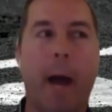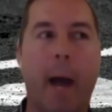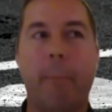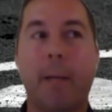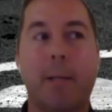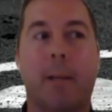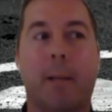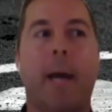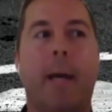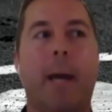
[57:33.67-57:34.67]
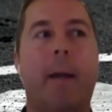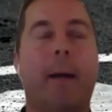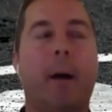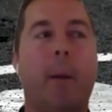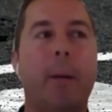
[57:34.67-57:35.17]
I basically i can't
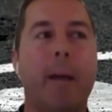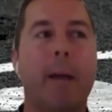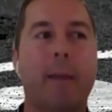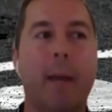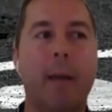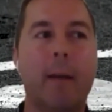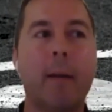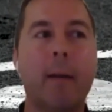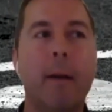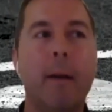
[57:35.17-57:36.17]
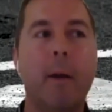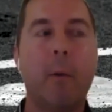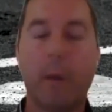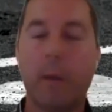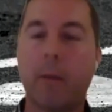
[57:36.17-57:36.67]
help but i think
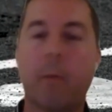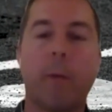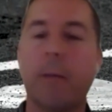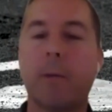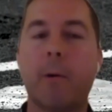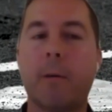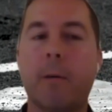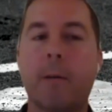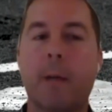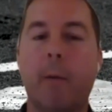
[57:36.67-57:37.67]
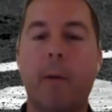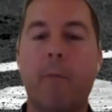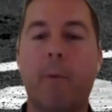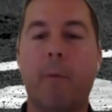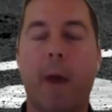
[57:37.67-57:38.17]
with the resources that
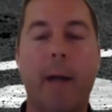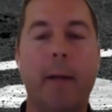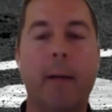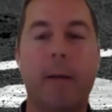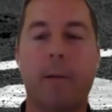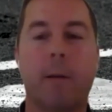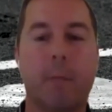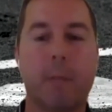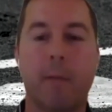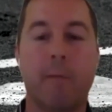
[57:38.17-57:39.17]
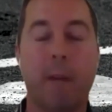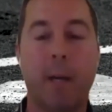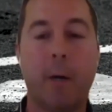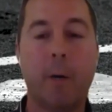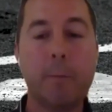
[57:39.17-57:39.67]
we've provided in terms of the
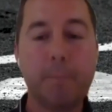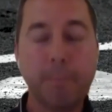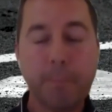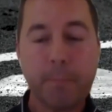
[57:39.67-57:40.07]
video